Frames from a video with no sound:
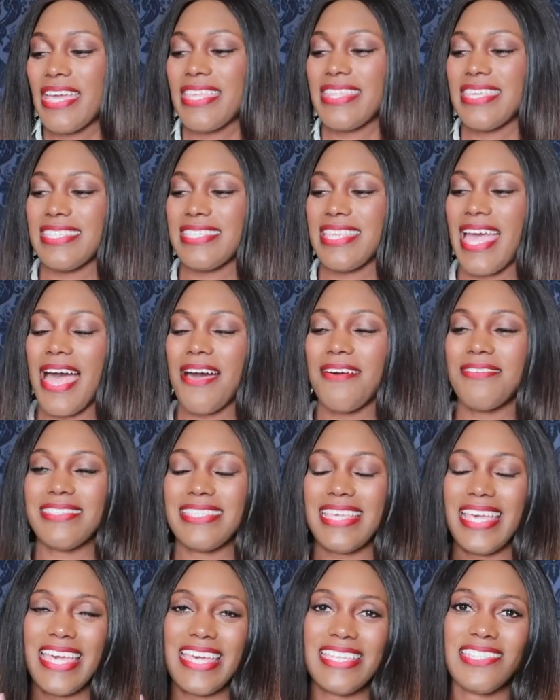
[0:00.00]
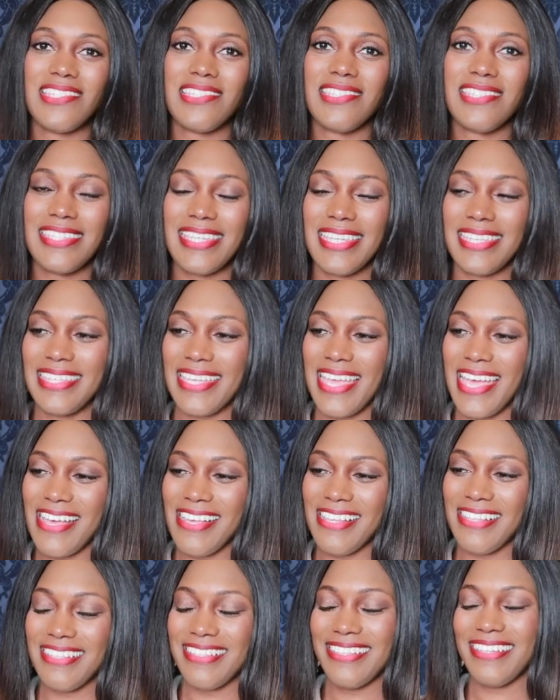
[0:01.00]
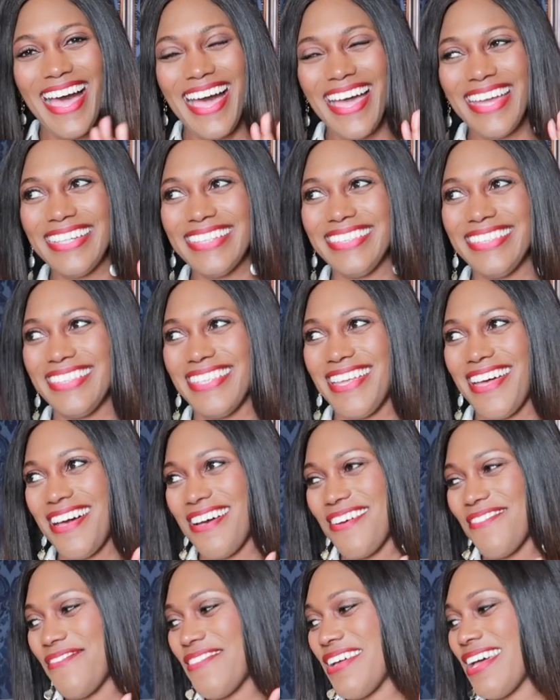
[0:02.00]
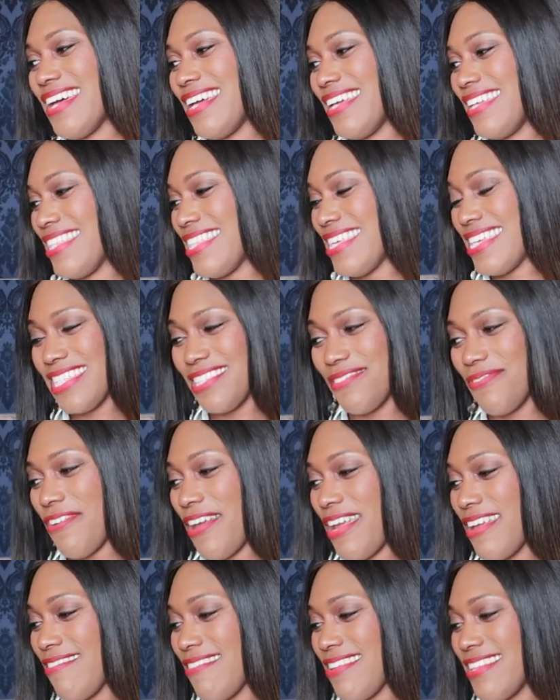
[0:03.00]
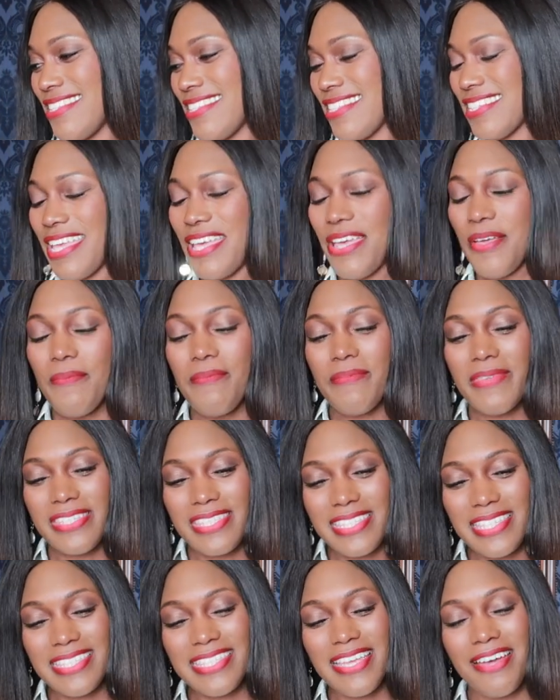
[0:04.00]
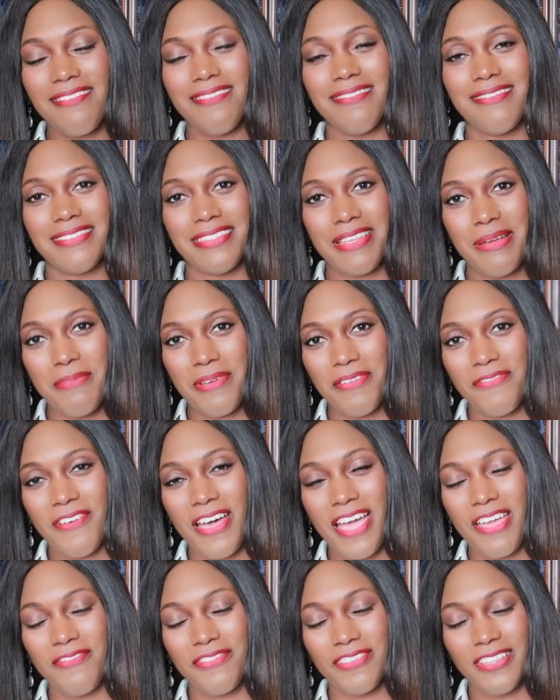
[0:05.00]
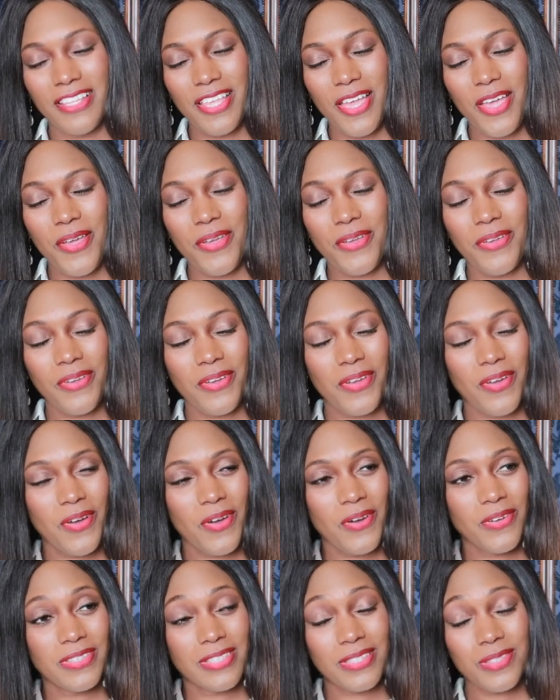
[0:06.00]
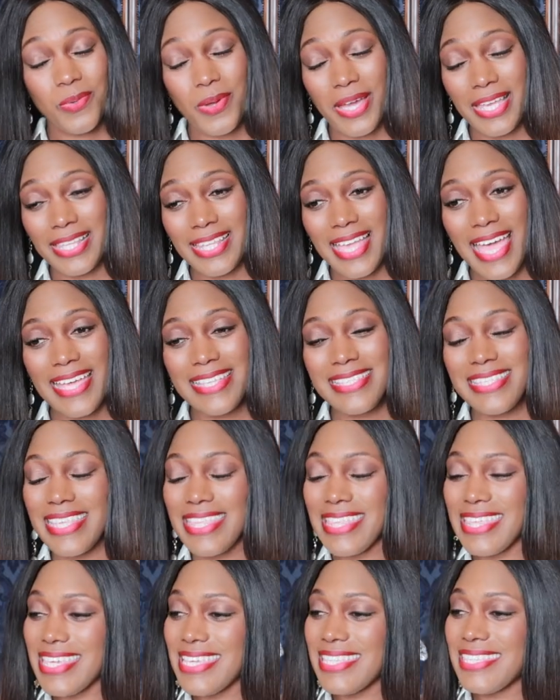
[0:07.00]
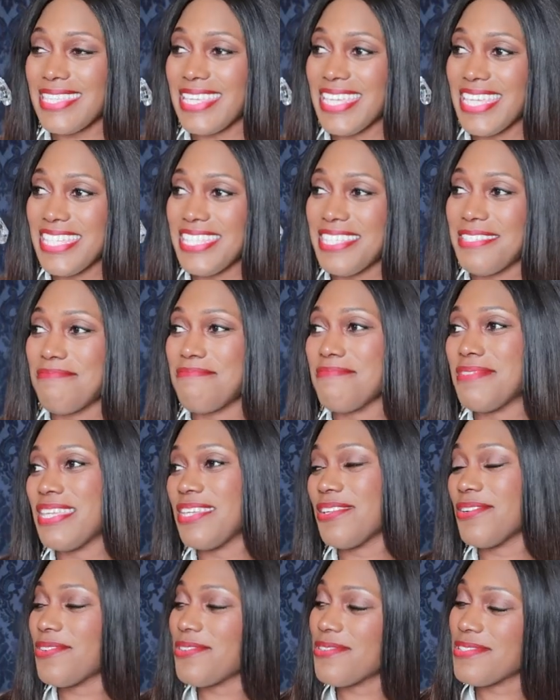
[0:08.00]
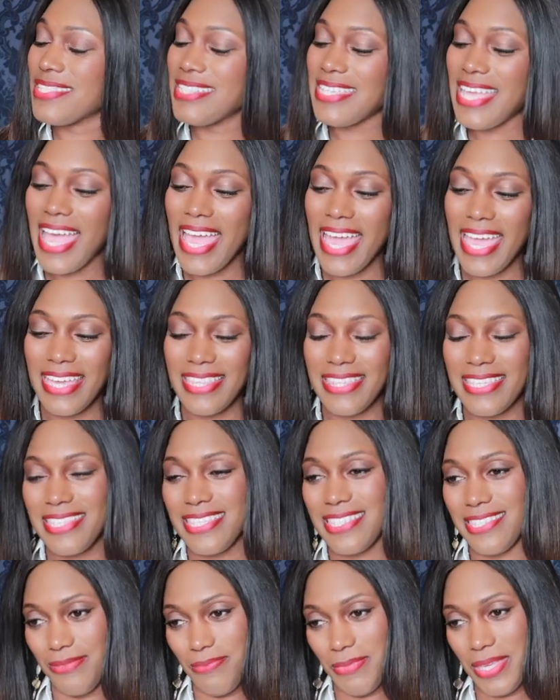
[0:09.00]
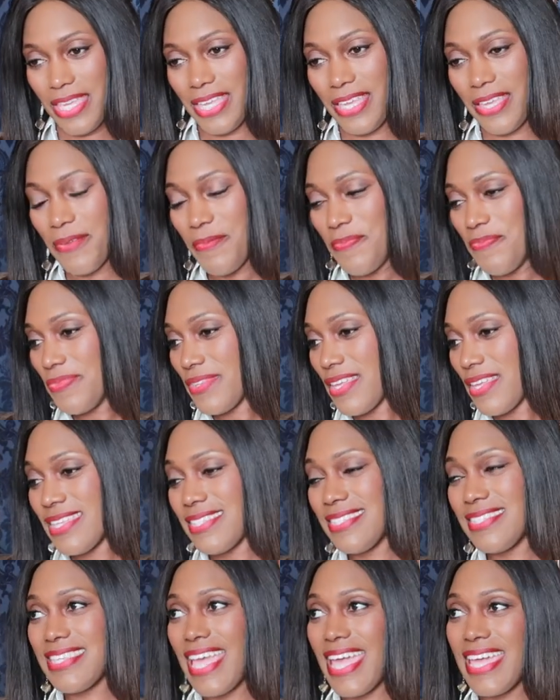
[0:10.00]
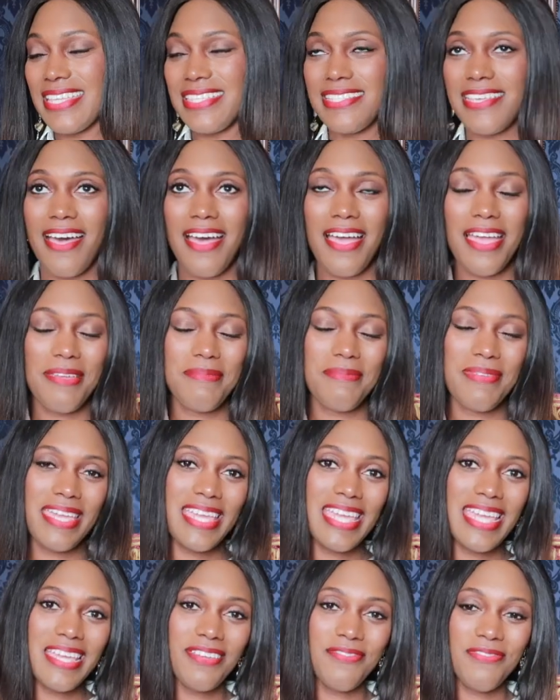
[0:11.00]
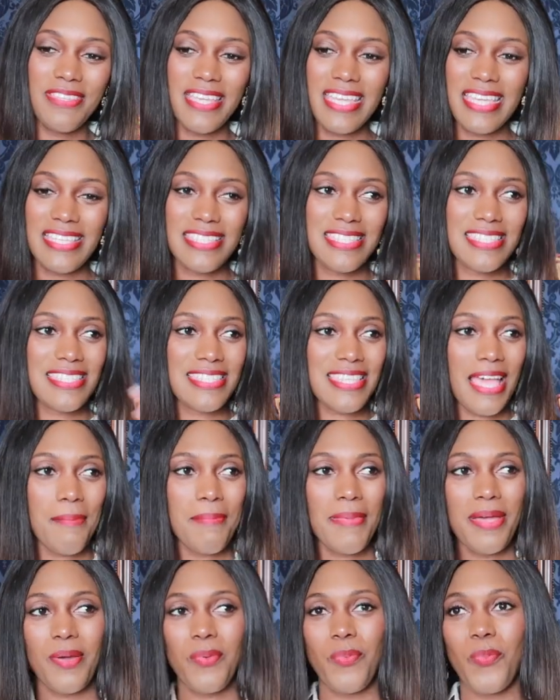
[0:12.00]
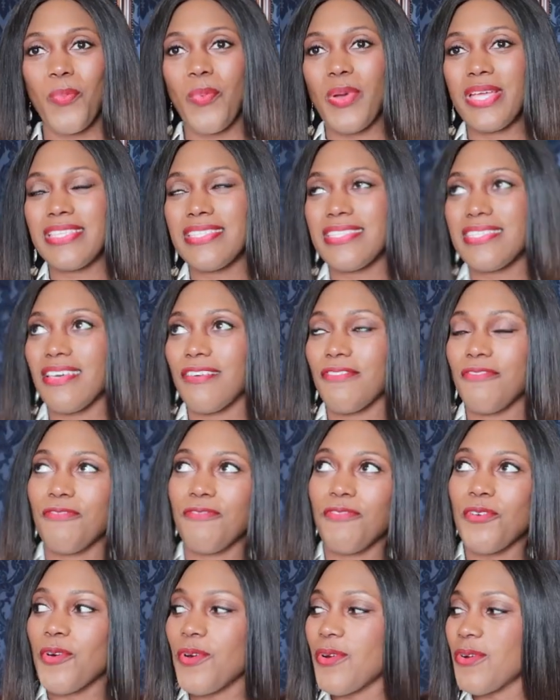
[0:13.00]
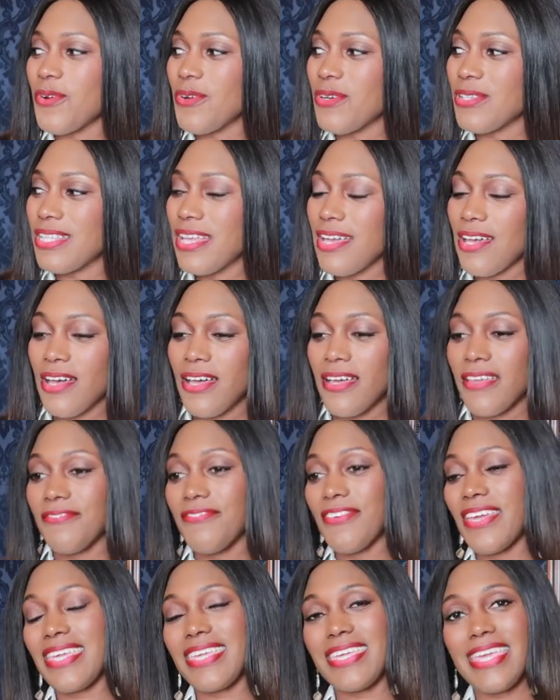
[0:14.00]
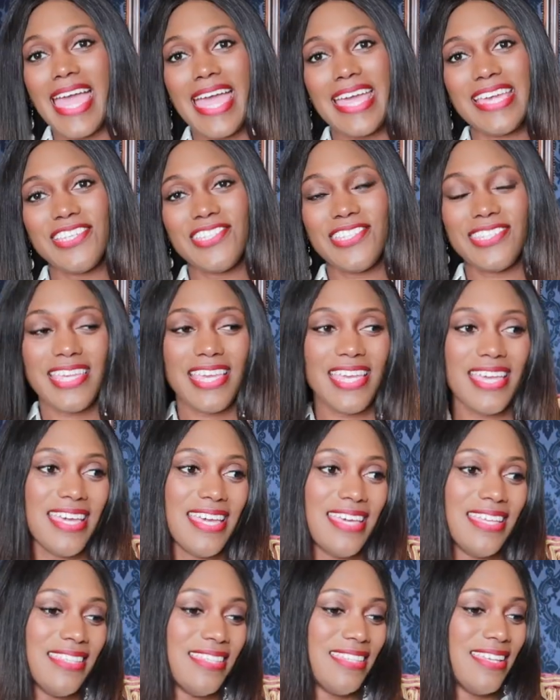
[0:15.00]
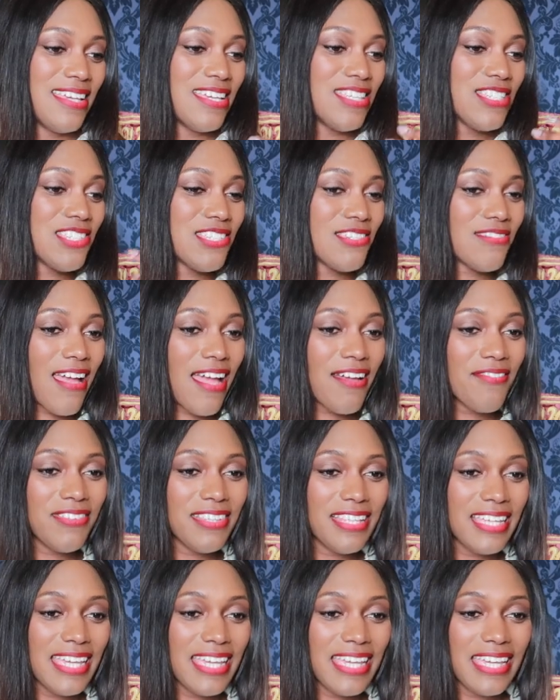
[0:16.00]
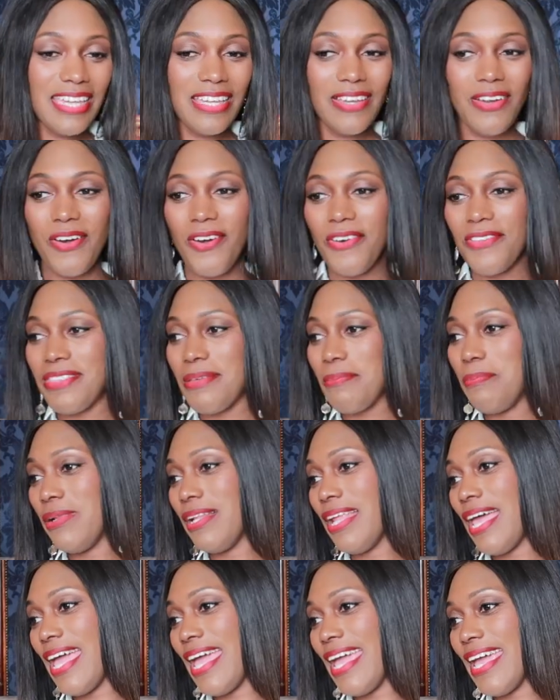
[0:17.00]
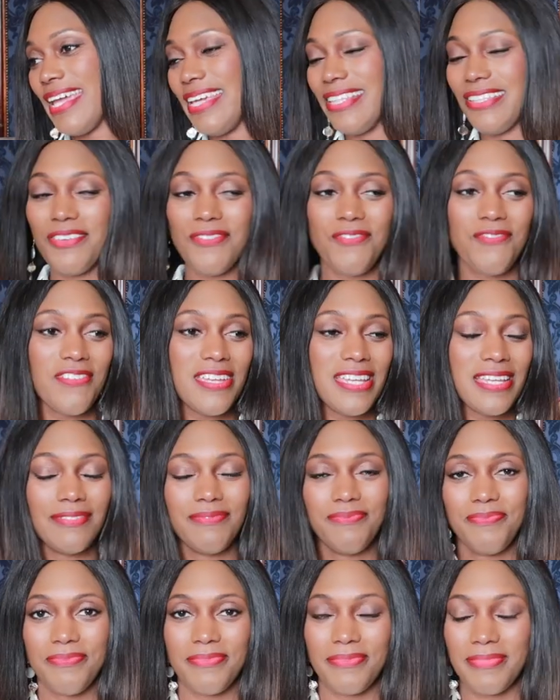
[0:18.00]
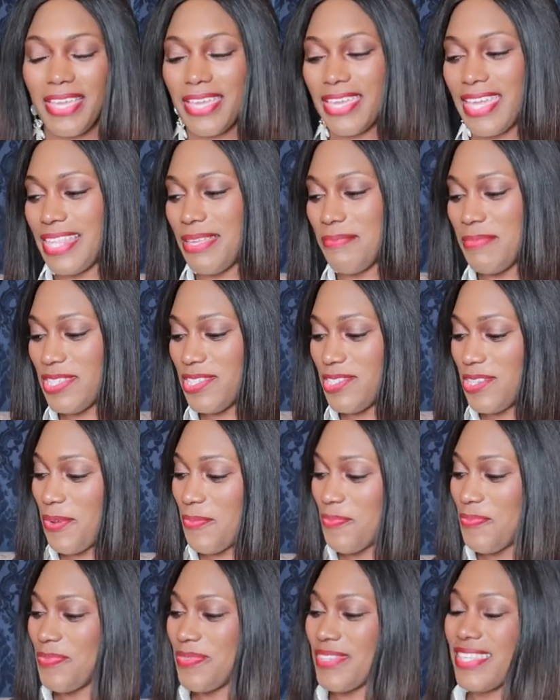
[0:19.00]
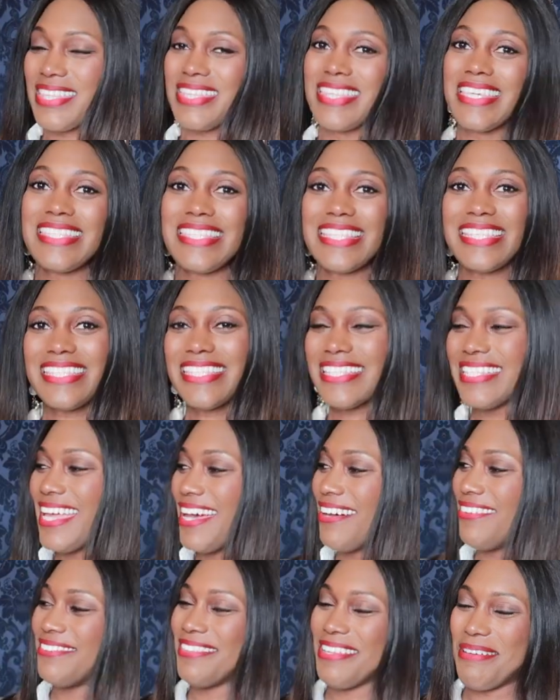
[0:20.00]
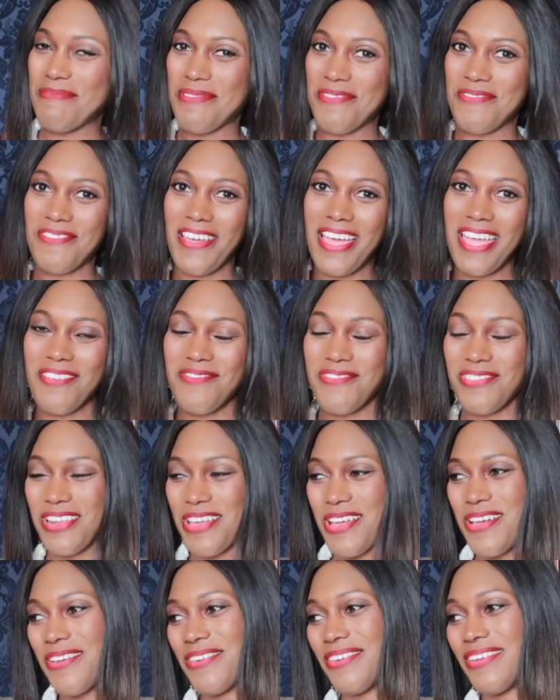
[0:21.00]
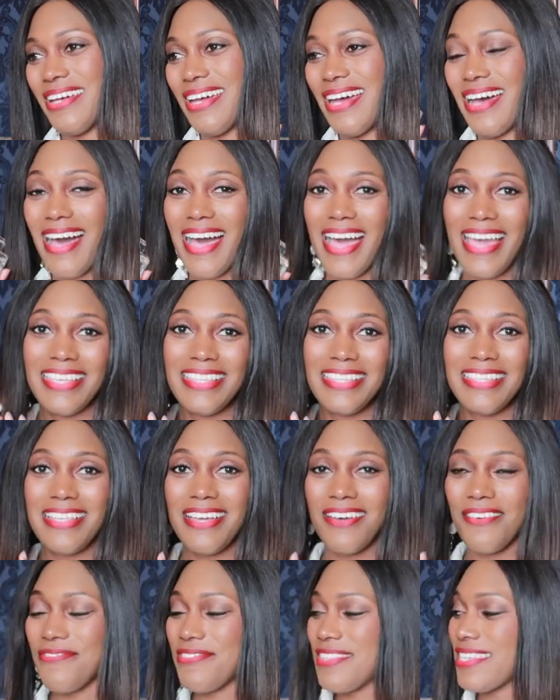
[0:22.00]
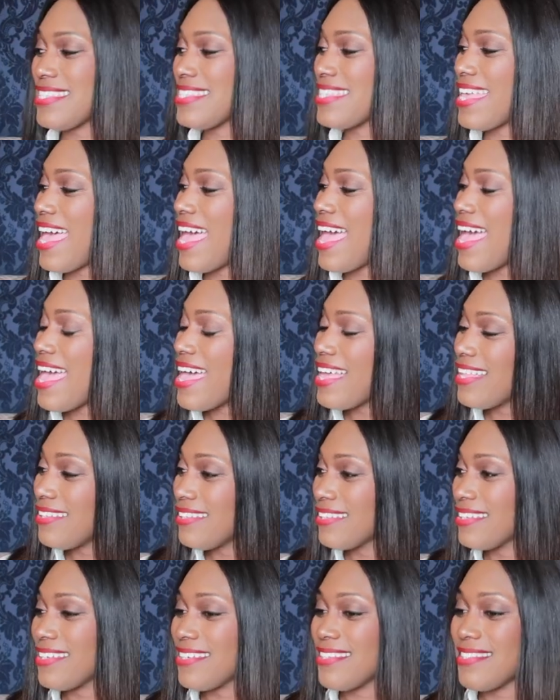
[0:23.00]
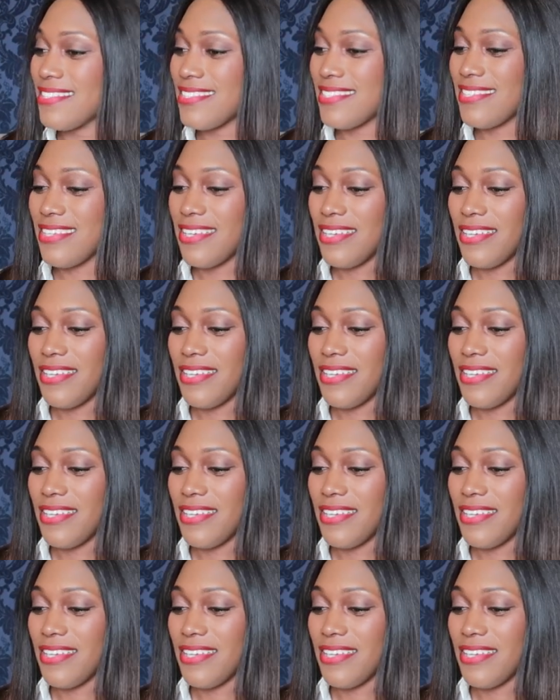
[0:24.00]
This house is Chanel. I love this fragrance. Chanel number 5 Low Eau de Toilette. This is me all day. This is me daytime, evening, summer, winter, fall, vacation, traveling, on the plane. Okay, let me stop. This is Chanel number 5 Low. I love this elegant,